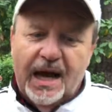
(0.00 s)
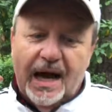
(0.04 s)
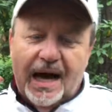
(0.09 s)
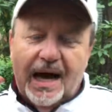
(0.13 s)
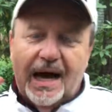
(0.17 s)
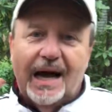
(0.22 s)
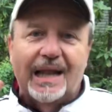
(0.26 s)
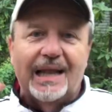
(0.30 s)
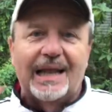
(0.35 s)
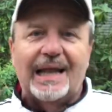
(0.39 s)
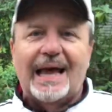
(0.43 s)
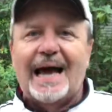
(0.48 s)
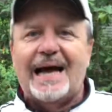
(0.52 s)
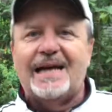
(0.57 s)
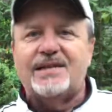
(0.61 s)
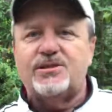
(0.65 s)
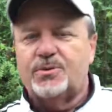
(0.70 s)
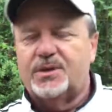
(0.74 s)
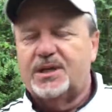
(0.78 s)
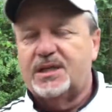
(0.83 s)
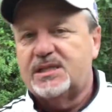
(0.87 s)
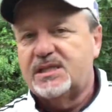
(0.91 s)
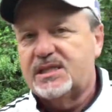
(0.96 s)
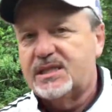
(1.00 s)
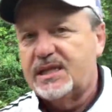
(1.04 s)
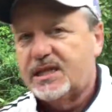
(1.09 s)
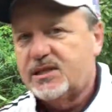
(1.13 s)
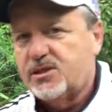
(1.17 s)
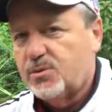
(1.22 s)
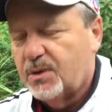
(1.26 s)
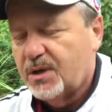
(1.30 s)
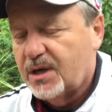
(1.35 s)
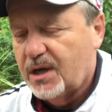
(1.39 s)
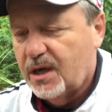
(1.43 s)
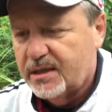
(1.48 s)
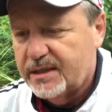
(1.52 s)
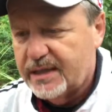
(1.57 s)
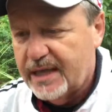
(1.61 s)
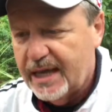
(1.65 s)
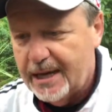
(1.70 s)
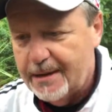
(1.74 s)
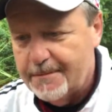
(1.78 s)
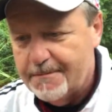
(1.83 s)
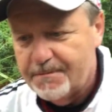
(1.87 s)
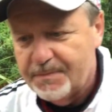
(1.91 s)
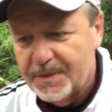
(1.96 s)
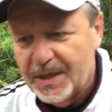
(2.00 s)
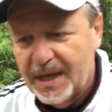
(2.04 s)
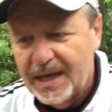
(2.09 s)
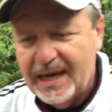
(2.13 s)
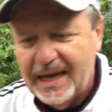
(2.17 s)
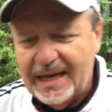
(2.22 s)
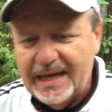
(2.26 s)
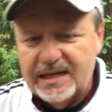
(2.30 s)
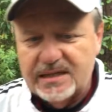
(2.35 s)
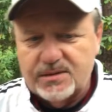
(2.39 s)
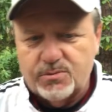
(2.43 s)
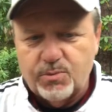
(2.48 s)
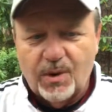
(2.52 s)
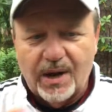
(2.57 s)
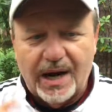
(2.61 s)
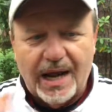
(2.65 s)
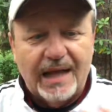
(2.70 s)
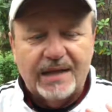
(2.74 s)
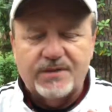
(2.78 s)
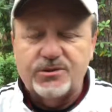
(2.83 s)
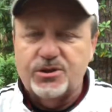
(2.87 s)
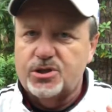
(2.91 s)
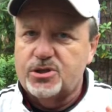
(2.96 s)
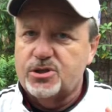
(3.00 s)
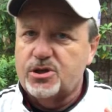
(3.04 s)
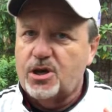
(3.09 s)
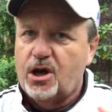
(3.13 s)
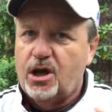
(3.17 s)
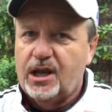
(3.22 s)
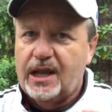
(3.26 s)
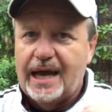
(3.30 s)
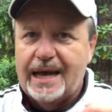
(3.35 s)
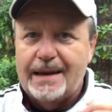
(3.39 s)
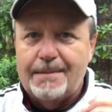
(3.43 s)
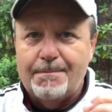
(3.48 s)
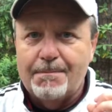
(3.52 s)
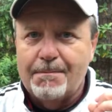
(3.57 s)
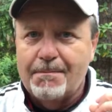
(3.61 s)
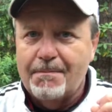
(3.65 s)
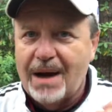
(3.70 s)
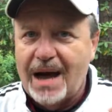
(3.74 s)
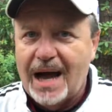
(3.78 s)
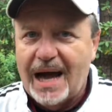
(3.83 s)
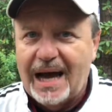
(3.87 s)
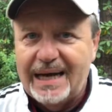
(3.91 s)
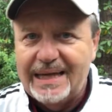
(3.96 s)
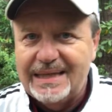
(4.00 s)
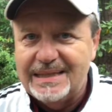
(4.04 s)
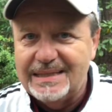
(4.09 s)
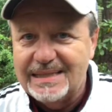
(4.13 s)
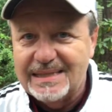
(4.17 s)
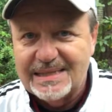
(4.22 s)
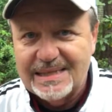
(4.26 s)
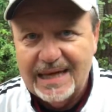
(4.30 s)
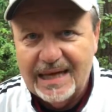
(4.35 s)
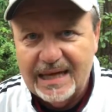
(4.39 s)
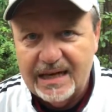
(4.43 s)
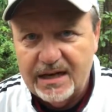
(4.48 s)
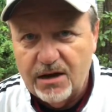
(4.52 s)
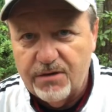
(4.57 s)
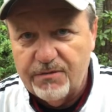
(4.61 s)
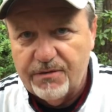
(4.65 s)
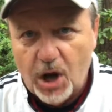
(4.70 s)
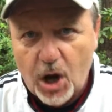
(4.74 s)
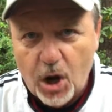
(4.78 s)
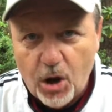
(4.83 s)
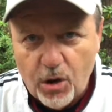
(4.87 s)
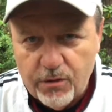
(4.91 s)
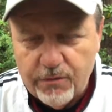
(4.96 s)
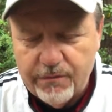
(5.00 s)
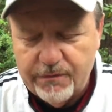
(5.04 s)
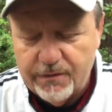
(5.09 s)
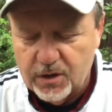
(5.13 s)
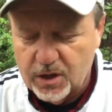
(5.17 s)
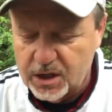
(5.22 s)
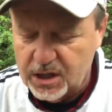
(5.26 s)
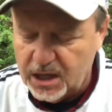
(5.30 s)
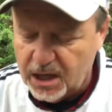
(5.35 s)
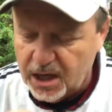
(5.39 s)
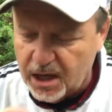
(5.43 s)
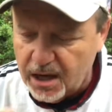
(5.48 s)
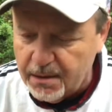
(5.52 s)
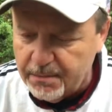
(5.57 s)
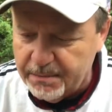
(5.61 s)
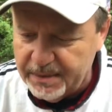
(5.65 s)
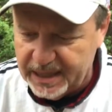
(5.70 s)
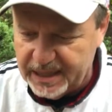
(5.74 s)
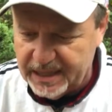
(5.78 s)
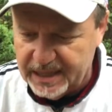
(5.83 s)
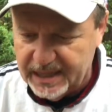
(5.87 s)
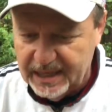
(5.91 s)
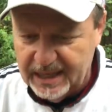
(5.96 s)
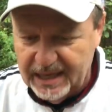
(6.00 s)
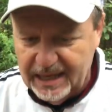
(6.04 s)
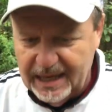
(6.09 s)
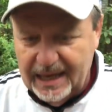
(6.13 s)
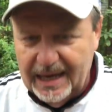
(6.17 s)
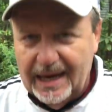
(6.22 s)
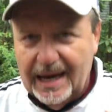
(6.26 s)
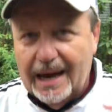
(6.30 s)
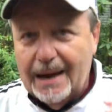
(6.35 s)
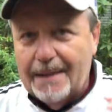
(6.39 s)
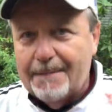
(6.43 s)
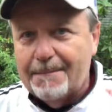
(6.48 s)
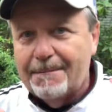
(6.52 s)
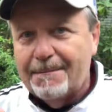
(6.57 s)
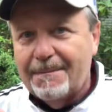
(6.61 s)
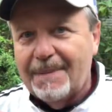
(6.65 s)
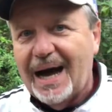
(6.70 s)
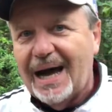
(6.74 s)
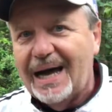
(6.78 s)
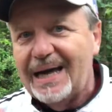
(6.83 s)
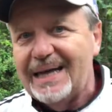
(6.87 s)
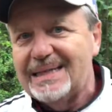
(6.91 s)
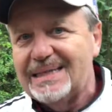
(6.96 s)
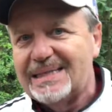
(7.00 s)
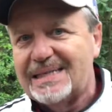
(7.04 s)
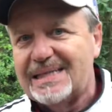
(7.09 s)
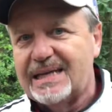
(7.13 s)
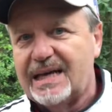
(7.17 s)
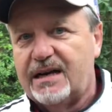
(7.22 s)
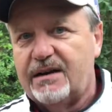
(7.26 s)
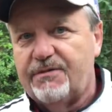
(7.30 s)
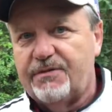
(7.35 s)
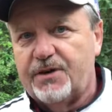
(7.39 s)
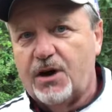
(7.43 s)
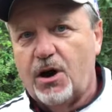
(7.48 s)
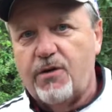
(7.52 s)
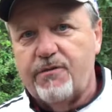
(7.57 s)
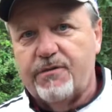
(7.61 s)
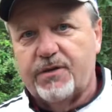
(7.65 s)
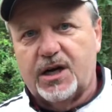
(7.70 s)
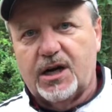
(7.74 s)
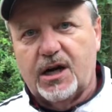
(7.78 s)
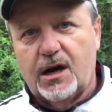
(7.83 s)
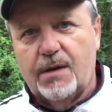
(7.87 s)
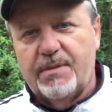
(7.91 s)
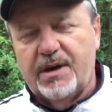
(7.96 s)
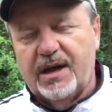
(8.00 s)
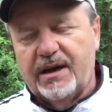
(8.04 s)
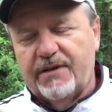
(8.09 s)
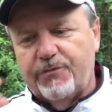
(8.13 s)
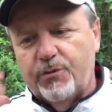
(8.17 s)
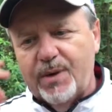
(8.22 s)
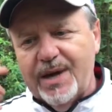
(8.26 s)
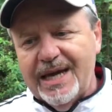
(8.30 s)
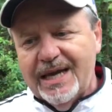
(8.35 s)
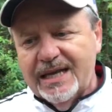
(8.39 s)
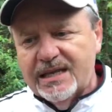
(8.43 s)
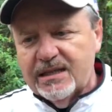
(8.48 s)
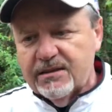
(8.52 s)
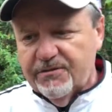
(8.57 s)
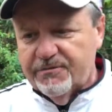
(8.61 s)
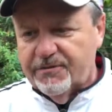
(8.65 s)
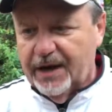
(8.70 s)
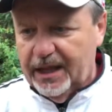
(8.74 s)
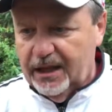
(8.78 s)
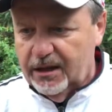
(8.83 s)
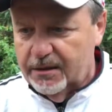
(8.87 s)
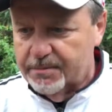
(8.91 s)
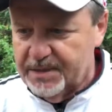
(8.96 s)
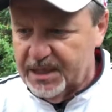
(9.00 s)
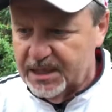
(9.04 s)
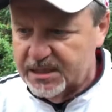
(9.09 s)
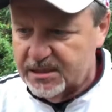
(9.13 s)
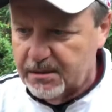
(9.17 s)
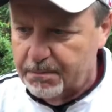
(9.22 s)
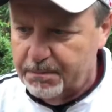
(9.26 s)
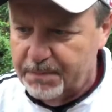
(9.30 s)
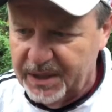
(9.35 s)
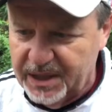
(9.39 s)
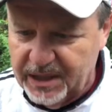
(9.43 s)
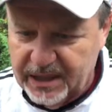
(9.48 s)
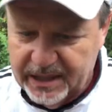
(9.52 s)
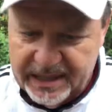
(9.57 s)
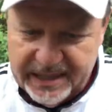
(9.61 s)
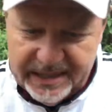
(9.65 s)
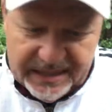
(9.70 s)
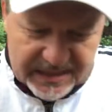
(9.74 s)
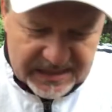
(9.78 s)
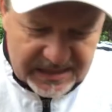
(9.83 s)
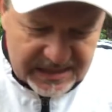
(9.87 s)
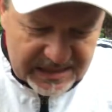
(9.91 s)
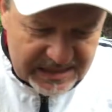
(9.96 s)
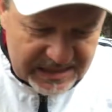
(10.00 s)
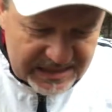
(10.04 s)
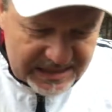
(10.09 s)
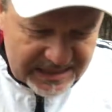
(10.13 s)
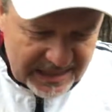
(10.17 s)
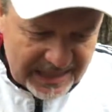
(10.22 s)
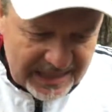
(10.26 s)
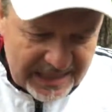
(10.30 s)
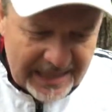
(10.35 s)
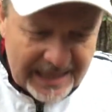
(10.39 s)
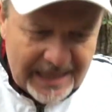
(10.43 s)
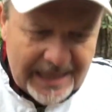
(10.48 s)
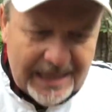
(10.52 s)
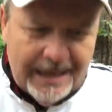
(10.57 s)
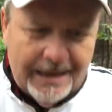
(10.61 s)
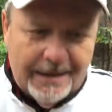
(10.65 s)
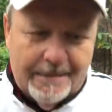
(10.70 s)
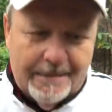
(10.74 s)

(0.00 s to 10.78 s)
a last one, a sixth one I'll name, is what I'll just call a mindset of overcoming a mindset of overcoming, if we can develop this ability to see